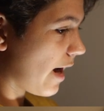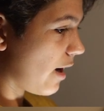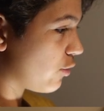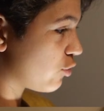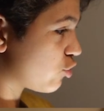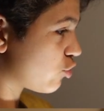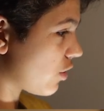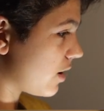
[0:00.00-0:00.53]

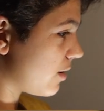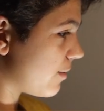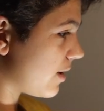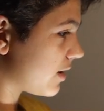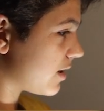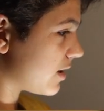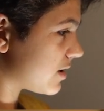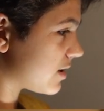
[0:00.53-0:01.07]
I'll try to
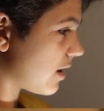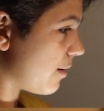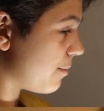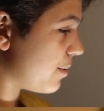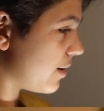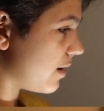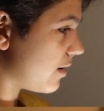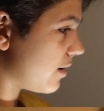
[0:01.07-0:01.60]
make this a
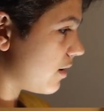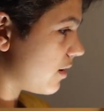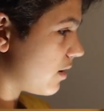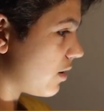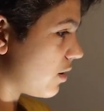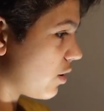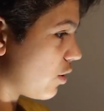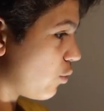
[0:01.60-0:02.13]
bit
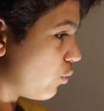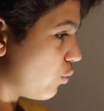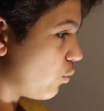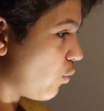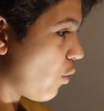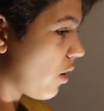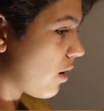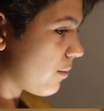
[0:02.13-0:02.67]

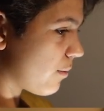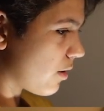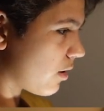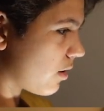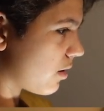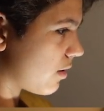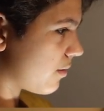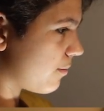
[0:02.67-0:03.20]

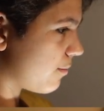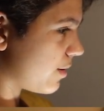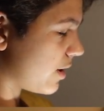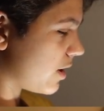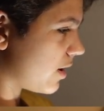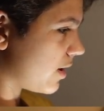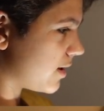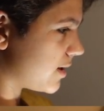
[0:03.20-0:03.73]
warmer
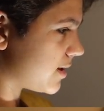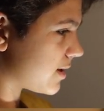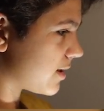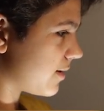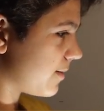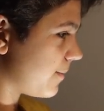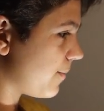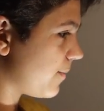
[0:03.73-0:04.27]
because
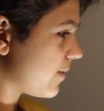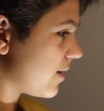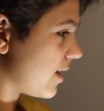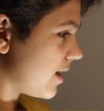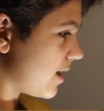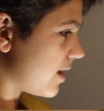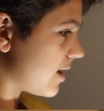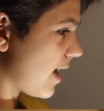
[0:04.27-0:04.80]

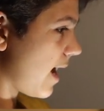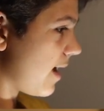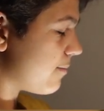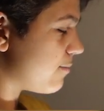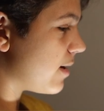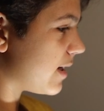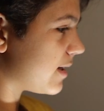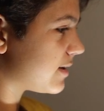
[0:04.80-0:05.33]

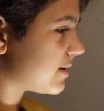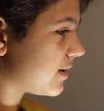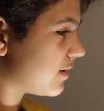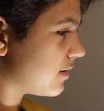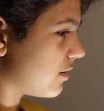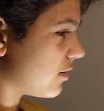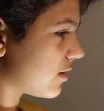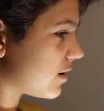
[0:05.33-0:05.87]
that makes it
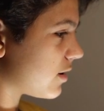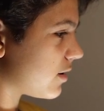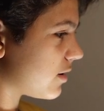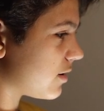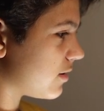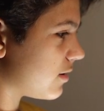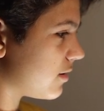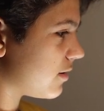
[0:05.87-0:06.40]

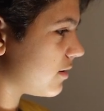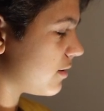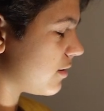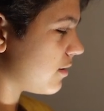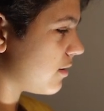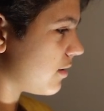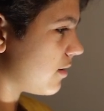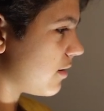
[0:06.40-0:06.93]
look
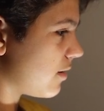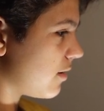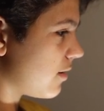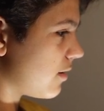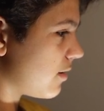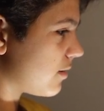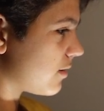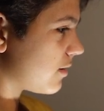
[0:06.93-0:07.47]

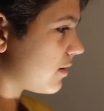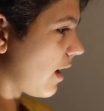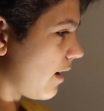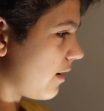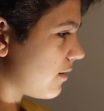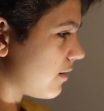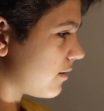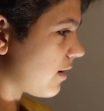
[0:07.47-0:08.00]

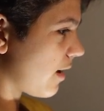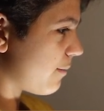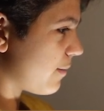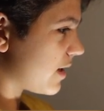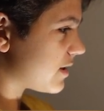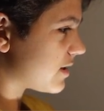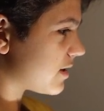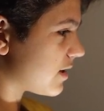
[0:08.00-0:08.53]

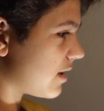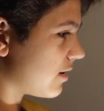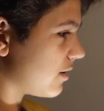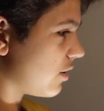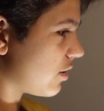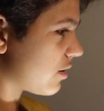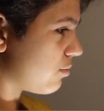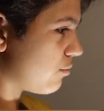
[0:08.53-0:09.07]
makes it
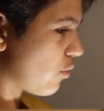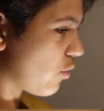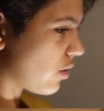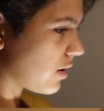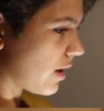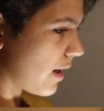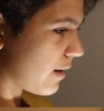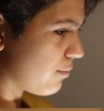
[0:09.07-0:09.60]
look
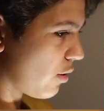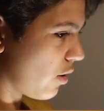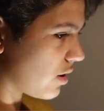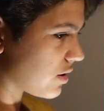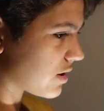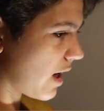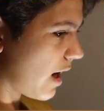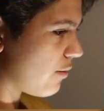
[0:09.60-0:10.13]
more like
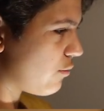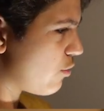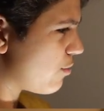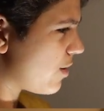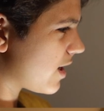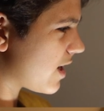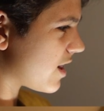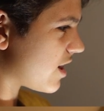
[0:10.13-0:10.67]
pasta. I won't
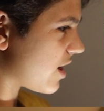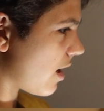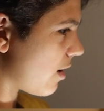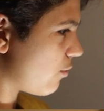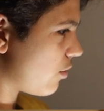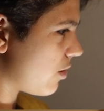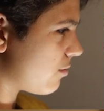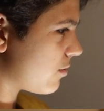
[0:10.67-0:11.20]
make it
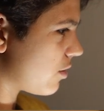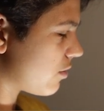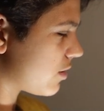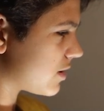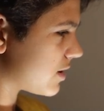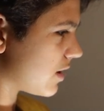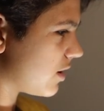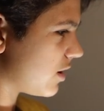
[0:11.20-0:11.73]
that warm though
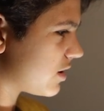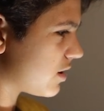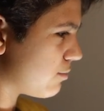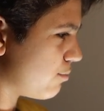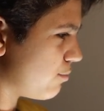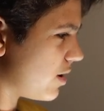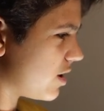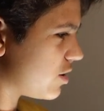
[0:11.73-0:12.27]
because it looks a
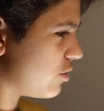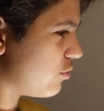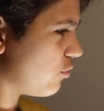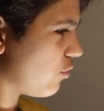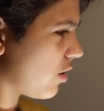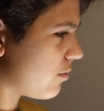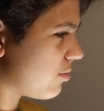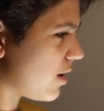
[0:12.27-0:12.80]
bit too
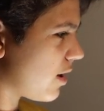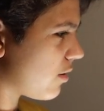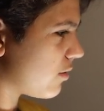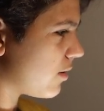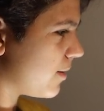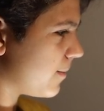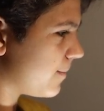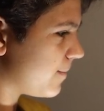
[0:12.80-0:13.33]
warm now.